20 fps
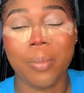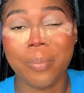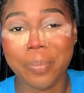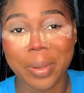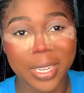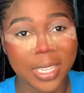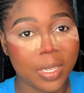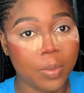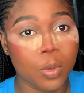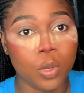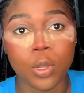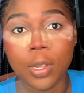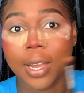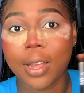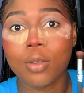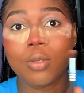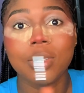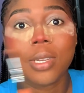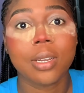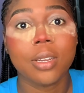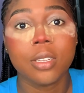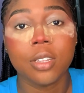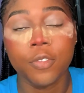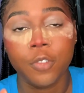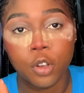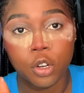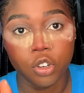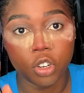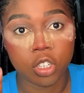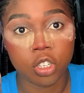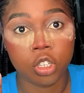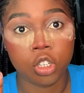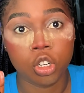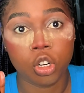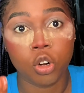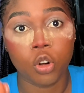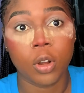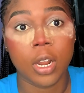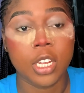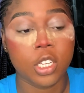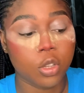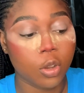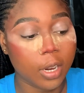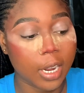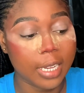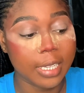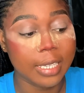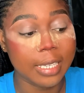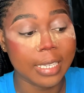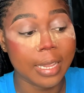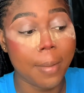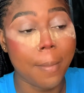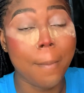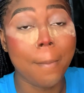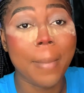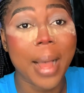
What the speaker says: Bet me you can use anything for your transition color as long as it's a